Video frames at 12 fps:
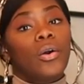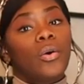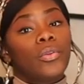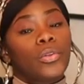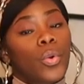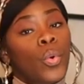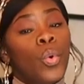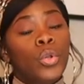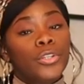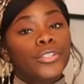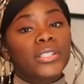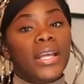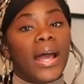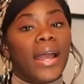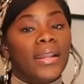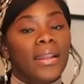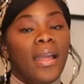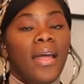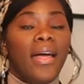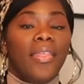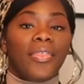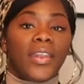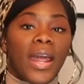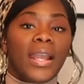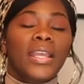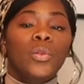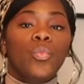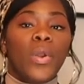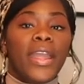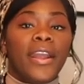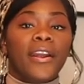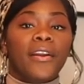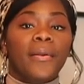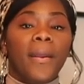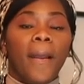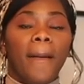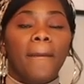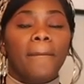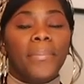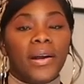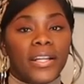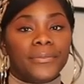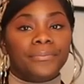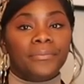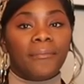on the cooler side that I can wear, but